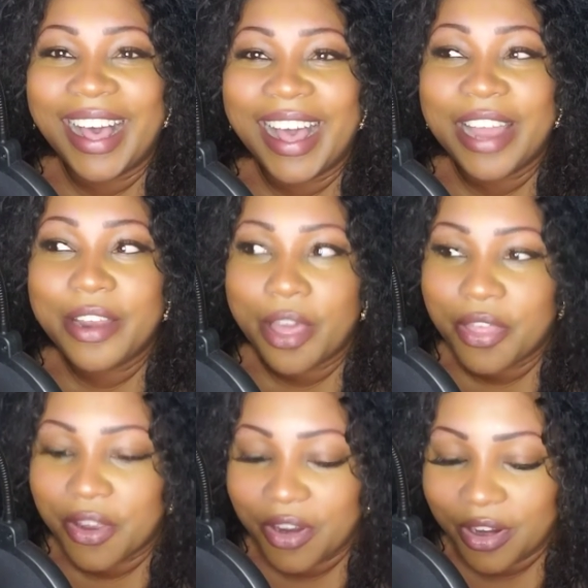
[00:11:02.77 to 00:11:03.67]

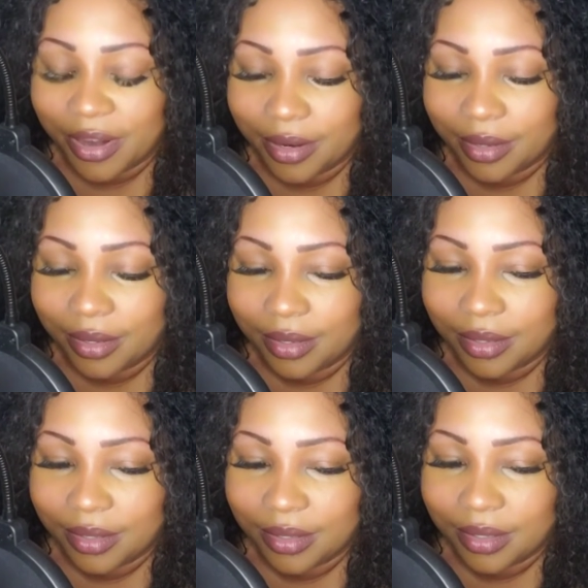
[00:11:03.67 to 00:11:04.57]
another
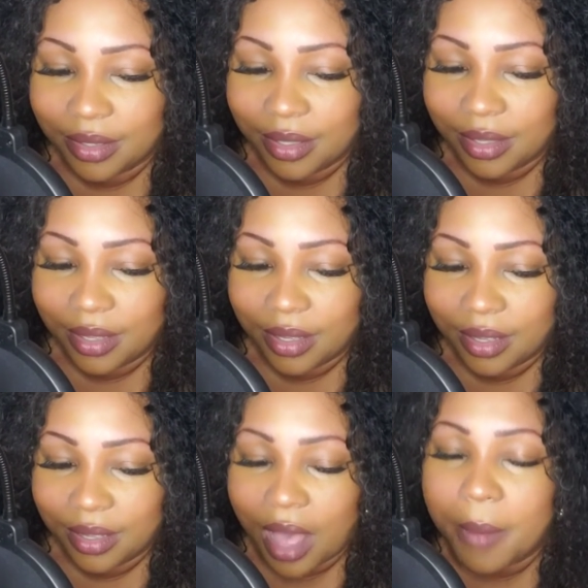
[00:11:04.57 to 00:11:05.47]

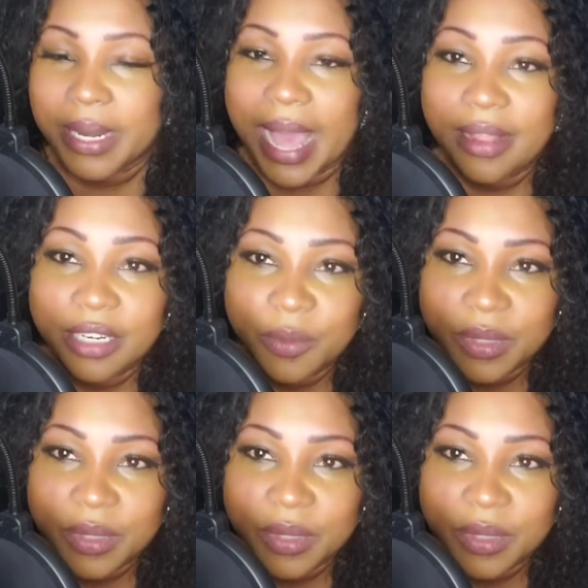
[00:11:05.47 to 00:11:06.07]
commonality